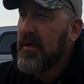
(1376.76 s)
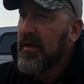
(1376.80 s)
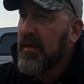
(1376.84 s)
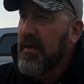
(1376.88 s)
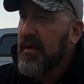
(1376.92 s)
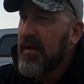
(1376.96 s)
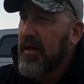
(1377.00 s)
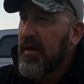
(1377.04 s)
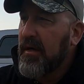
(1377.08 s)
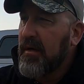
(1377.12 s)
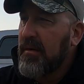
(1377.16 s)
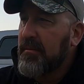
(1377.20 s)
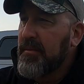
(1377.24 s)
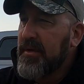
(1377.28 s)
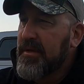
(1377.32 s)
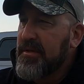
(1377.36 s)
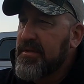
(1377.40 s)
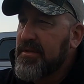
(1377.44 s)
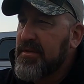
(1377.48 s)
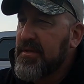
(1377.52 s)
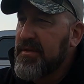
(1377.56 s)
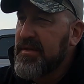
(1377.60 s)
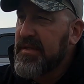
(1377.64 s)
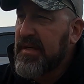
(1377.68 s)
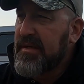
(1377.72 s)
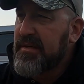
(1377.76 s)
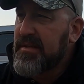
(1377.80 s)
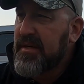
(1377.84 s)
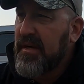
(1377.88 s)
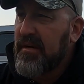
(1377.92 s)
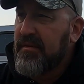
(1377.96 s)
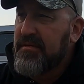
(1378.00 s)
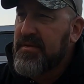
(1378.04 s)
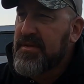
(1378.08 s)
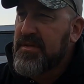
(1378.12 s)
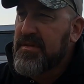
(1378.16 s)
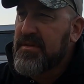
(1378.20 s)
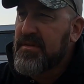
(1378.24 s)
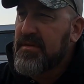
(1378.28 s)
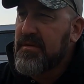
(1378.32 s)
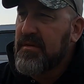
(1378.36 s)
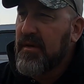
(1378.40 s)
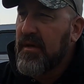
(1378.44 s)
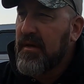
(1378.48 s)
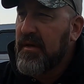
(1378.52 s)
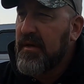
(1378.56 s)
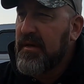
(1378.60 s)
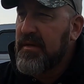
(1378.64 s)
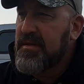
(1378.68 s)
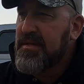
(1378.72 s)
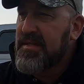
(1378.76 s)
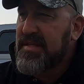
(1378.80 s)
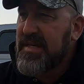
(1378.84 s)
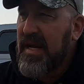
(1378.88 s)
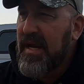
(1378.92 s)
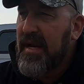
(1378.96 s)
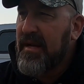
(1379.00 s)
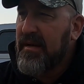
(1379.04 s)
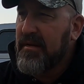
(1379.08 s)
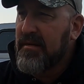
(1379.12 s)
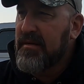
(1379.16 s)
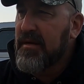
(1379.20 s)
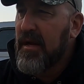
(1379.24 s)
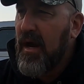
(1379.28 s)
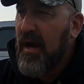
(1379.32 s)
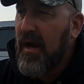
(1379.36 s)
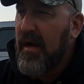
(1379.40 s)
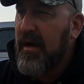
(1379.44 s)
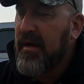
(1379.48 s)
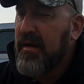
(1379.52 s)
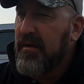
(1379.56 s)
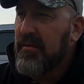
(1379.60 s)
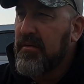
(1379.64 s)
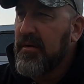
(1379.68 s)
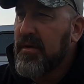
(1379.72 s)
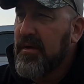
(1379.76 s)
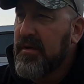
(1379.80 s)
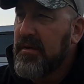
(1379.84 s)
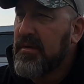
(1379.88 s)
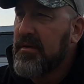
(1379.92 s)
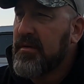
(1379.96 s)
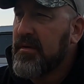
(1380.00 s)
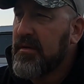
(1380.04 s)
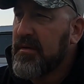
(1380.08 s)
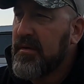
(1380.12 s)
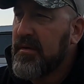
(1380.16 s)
It's just outside of Stanton, Iowa.